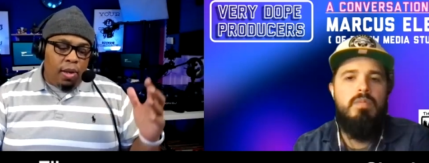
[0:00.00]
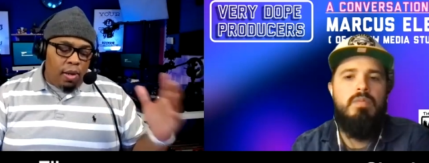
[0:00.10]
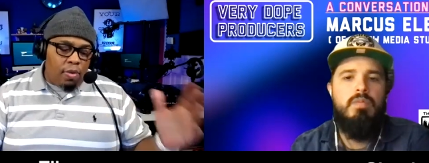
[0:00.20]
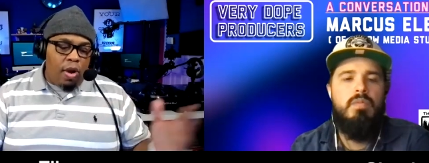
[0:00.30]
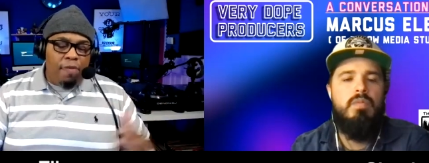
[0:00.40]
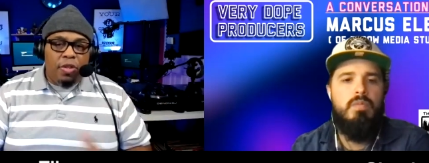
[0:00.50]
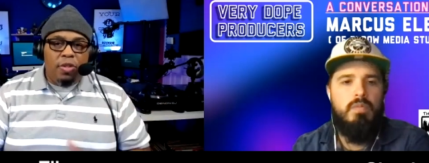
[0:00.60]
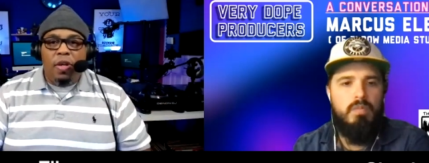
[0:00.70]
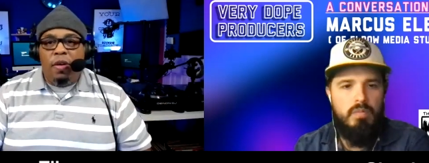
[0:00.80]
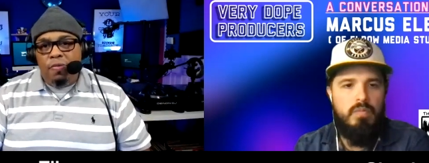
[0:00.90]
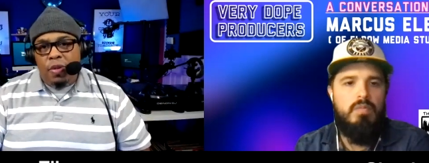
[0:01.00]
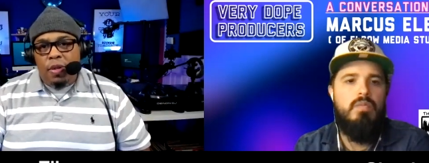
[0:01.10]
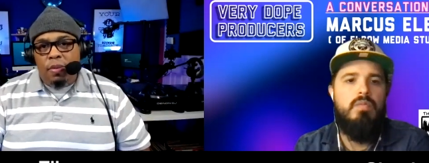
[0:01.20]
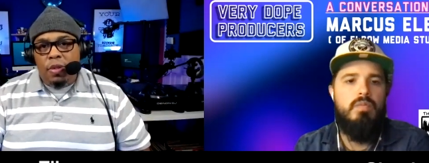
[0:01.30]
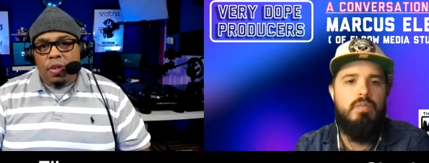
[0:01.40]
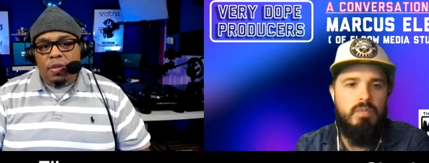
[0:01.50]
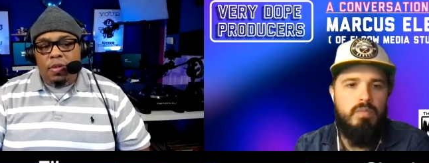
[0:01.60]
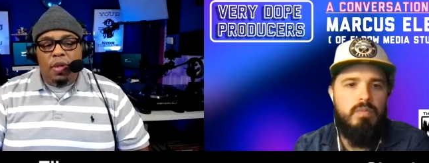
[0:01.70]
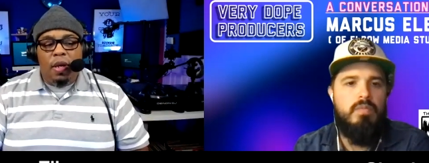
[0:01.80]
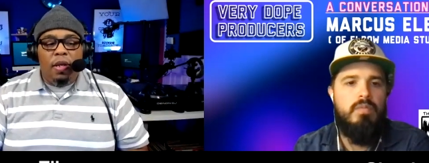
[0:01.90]
Speaker 1: graphic stuff, and then with mm-hmm.
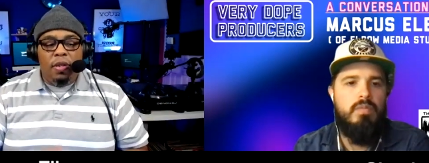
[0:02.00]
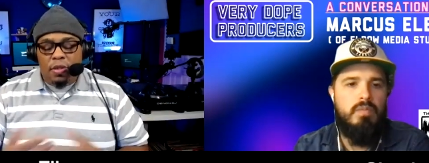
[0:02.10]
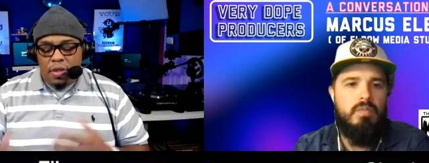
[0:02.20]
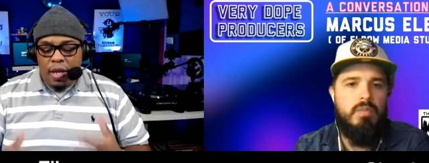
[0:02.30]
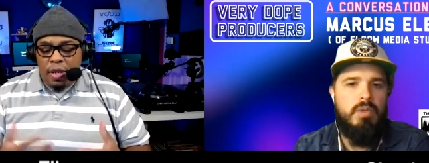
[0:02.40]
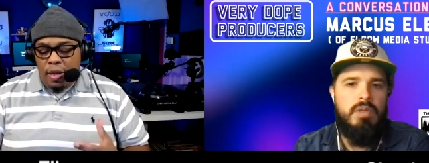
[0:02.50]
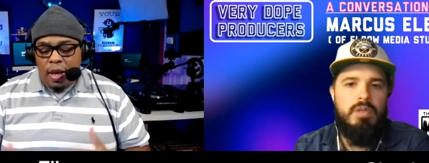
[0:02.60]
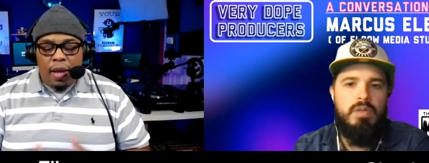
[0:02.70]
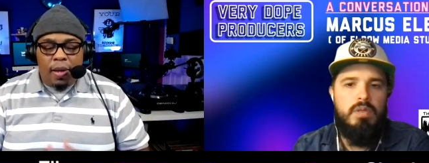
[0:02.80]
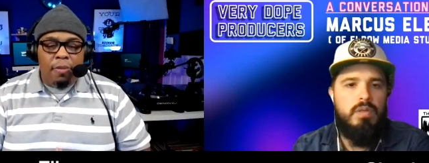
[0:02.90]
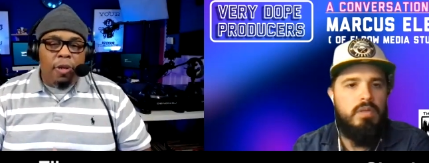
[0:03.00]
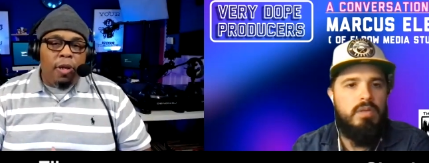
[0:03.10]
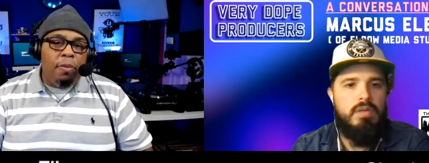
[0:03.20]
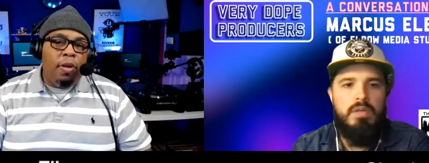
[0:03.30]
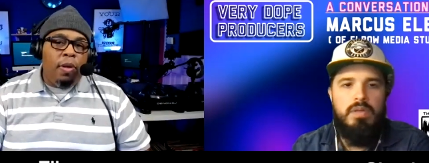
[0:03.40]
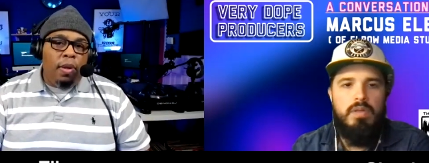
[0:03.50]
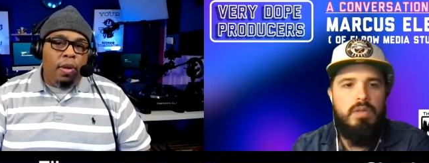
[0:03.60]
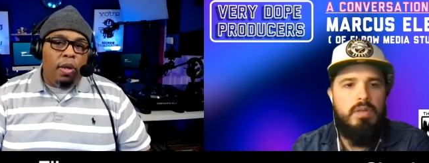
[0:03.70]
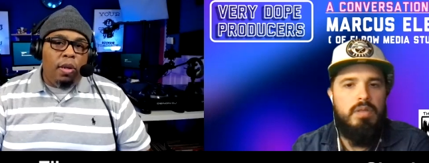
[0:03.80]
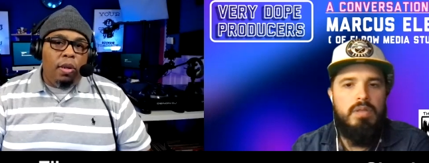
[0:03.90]
this uh, this idea I got coming up.
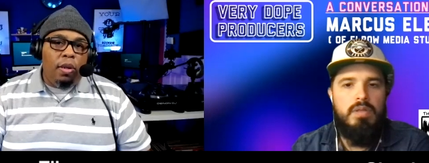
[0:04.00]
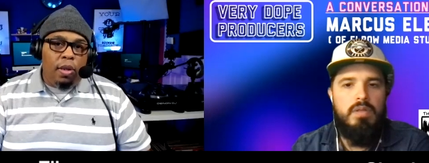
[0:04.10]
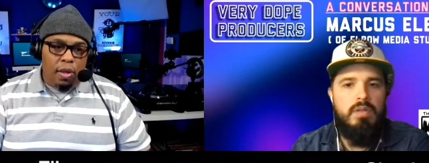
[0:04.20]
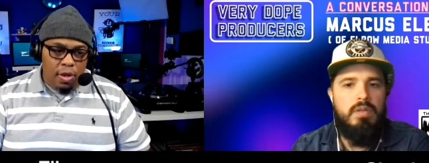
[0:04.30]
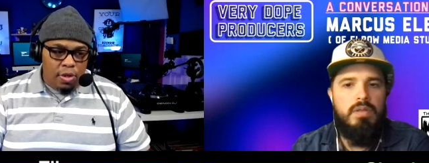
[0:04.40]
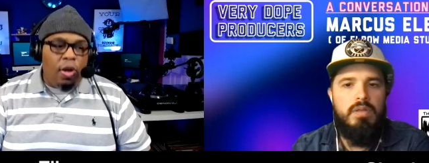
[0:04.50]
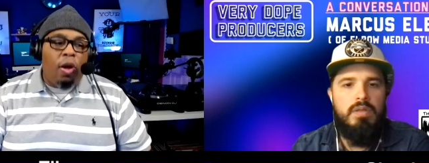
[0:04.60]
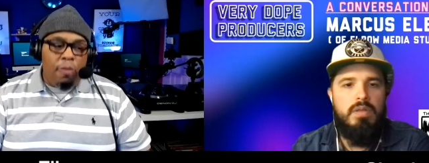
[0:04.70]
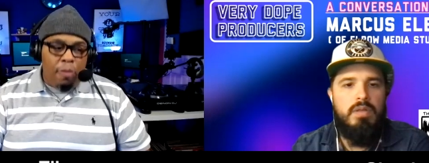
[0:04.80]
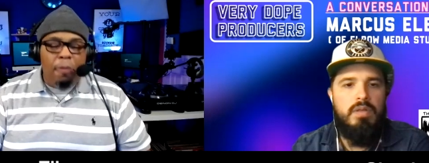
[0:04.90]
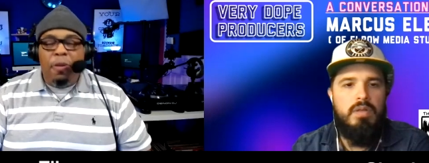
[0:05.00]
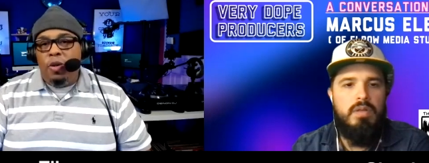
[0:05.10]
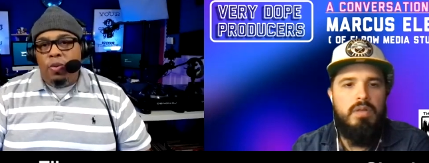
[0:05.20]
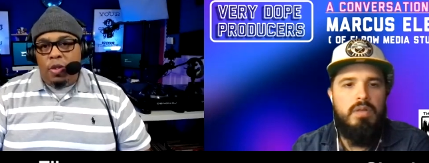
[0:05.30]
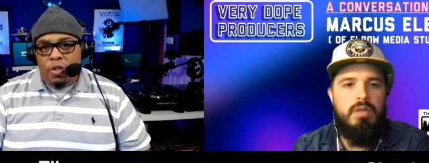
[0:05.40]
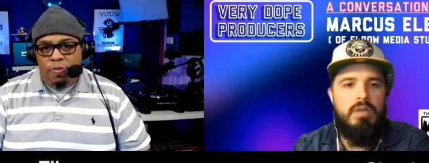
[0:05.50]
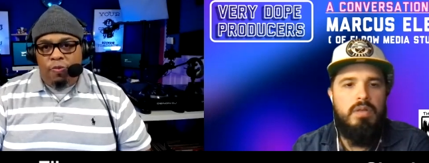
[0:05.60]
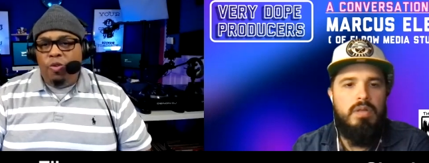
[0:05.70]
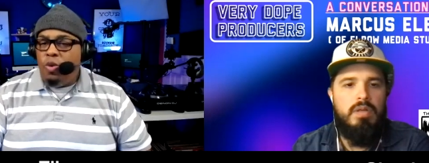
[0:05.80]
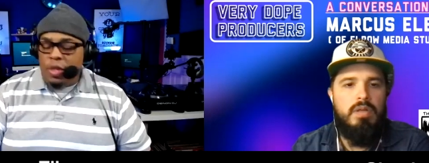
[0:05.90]
Uh, it is all about me doing this
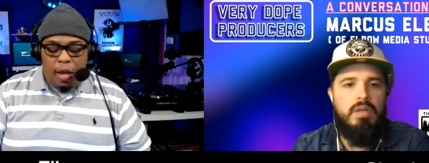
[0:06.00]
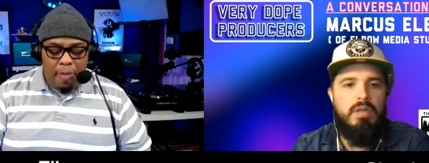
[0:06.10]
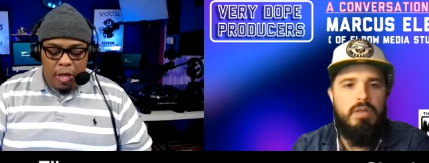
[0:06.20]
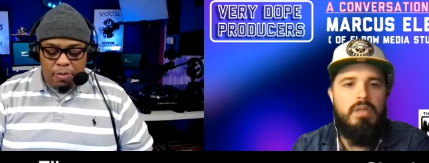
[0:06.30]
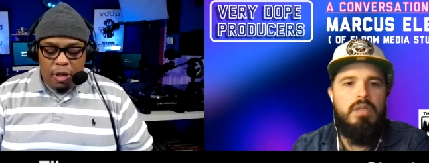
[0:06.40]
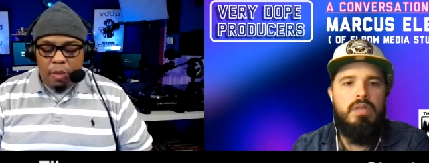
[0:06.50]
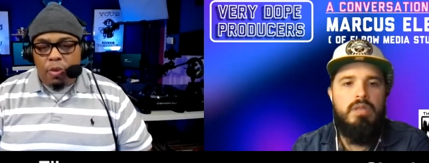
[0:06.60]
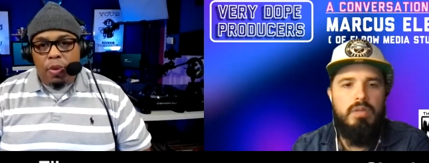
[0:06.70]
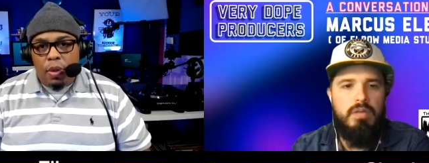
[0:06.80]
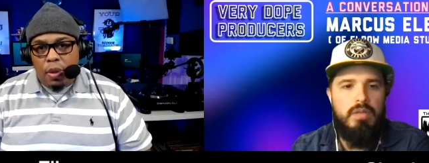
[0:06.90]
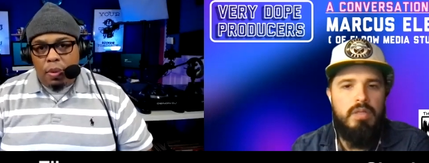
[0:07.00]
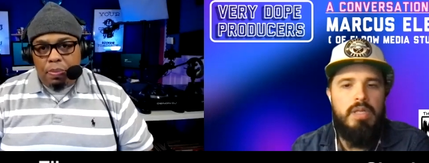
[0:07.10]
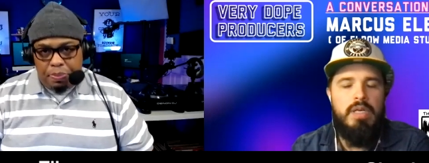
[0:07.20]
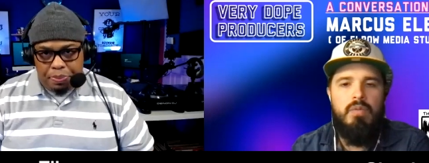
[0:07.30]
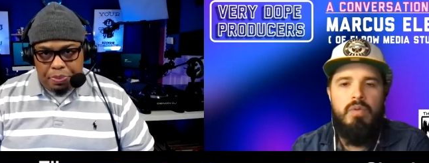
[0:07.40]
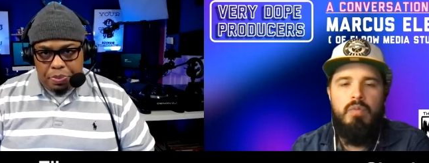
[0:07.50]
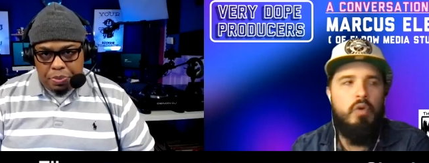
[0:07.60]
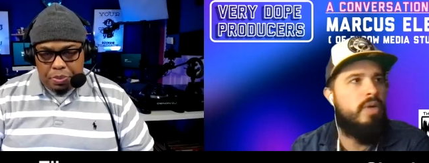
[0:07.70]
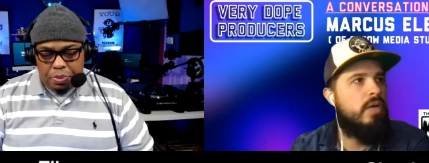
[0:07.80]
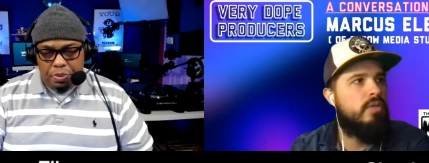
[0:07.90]
full
Speaker 2: time. That's my number one goal. Yeah, well,
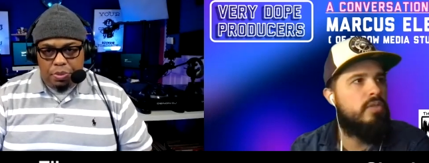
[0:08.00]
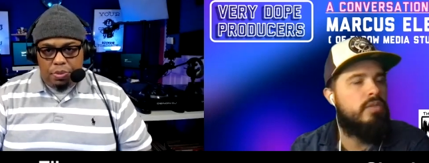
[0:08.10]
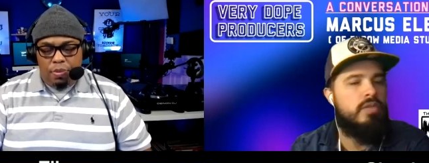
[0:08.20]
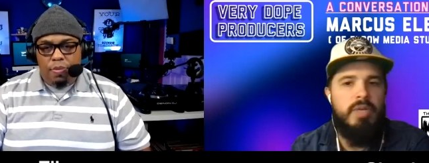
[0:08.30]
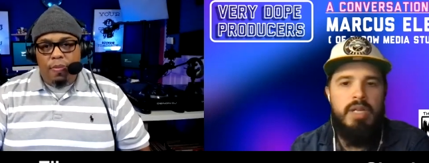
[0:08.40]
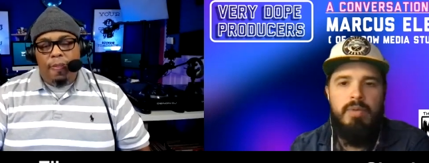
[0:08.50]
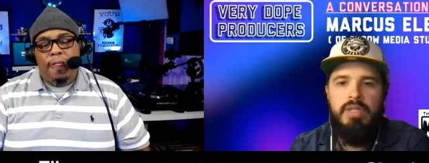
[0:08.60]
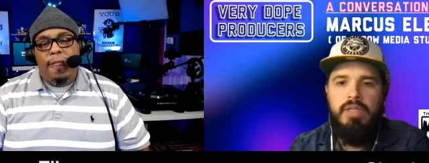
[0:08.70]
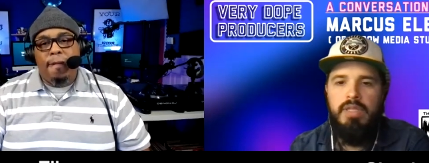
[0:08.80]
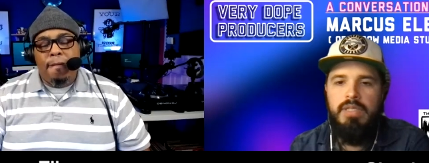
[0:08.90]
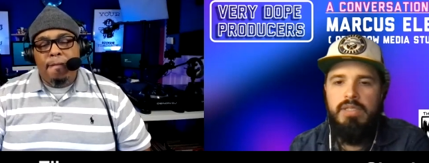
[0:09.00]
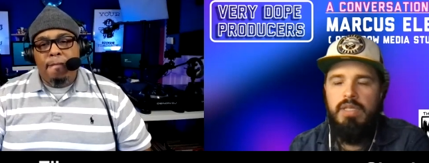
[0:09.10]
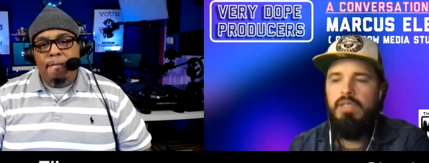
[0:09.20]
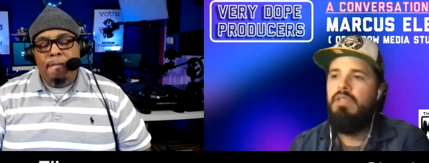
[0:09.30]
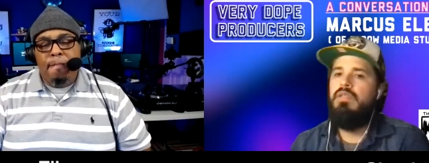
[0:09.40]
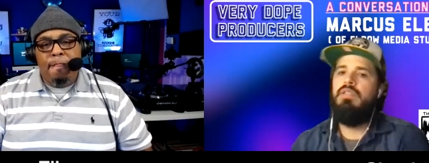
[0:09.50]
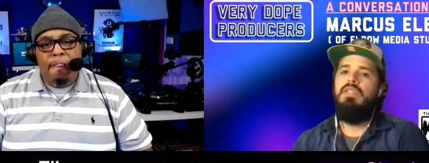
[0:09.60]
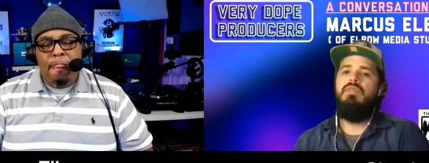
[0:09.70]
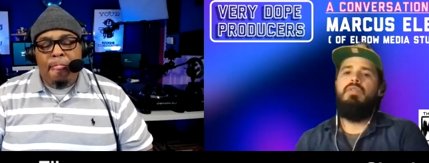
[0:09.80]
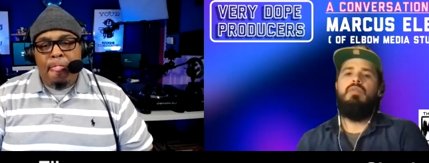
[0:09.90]
more power to you, man. I mean, that's like that's
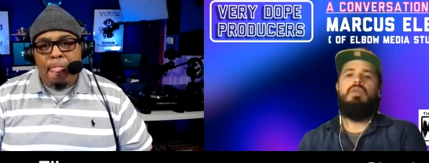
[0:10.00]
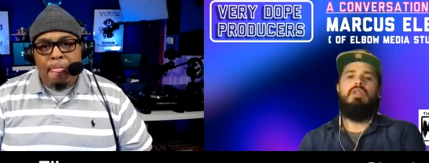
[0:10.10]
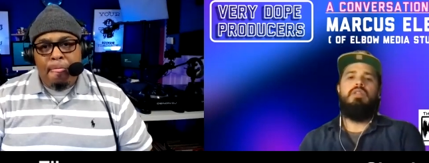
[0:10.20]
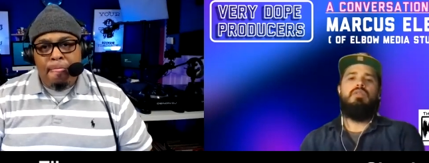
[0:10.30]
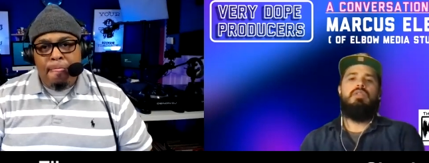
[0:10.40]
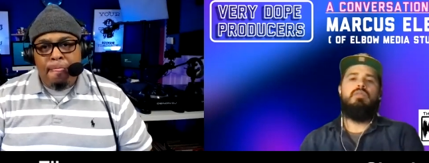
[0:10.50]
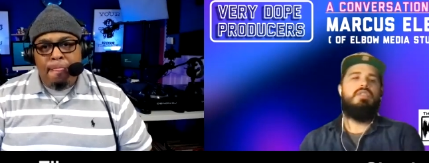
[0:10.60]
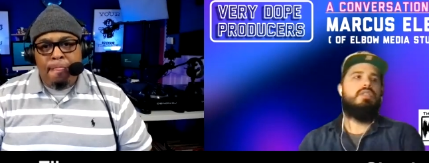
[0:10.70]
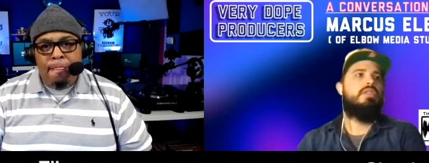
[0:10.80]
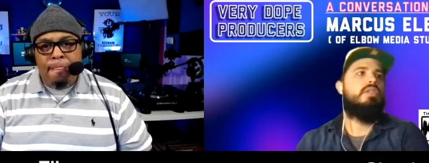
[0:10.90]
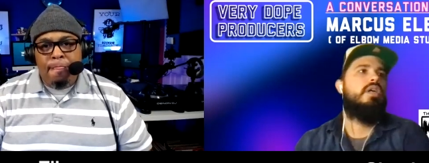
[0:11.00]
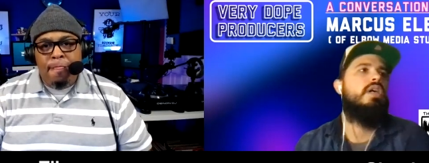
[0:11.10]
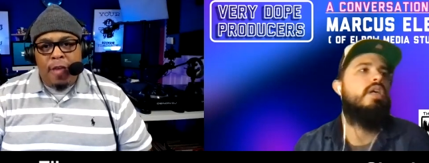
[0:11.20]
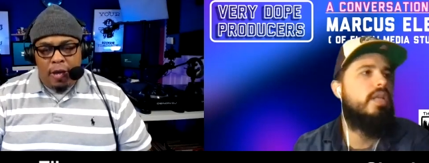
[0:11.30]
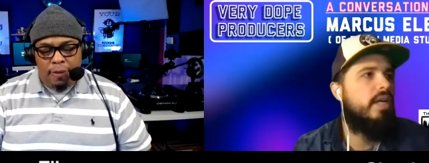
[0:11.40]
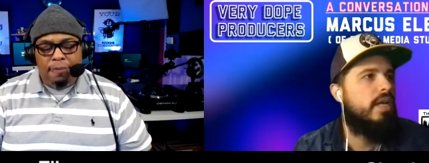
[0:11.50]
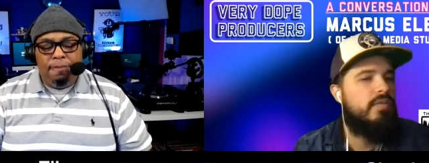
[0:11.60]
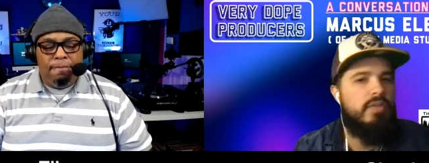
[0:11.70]
definitely one of the dreams uh, yeah. that I have